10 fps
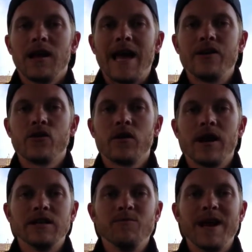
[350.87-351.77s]
enter
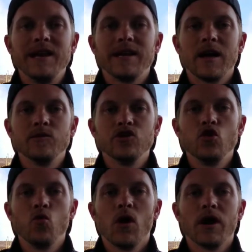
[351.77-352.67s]
as many times as
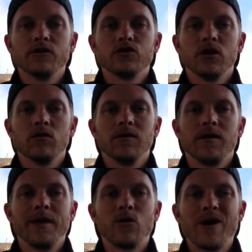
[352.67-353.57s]
you want. So
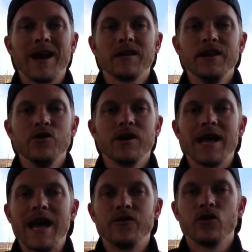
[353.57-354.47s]
theoretically, you
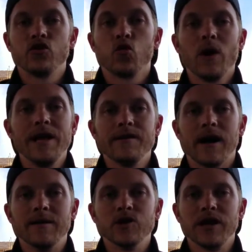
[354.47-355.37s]
could enter 20
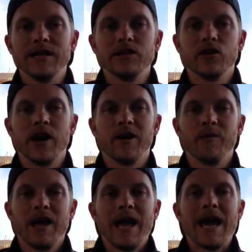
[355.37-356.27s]
times on Instagram
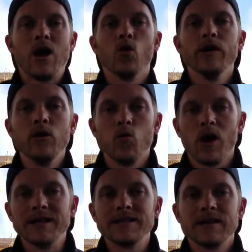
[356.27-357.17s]
and only
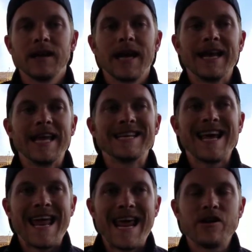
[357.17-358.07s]
once and get
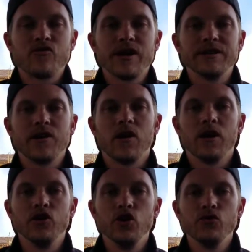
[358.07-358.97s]
10 entries
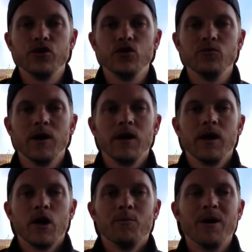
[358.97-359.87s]
on YouTube.
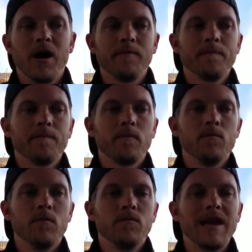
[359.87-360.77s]
But
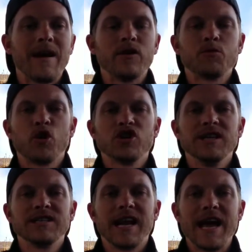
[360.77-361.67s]
the average person
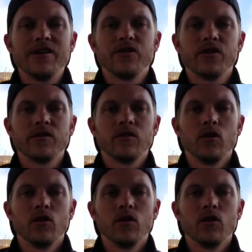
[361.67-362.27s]
is going to enter